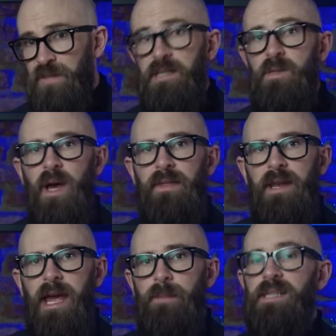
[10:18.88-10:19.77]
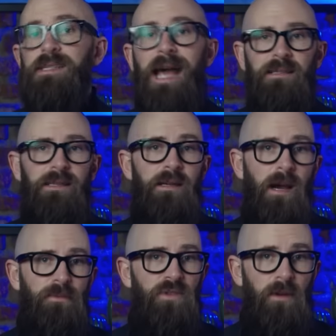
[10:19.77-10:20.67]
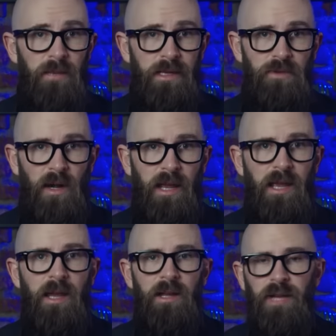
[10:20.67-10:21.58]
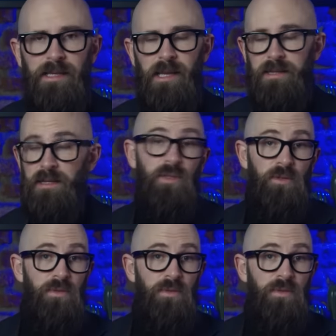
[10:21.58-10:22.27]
This is where the name Sassi comes from, literally translating to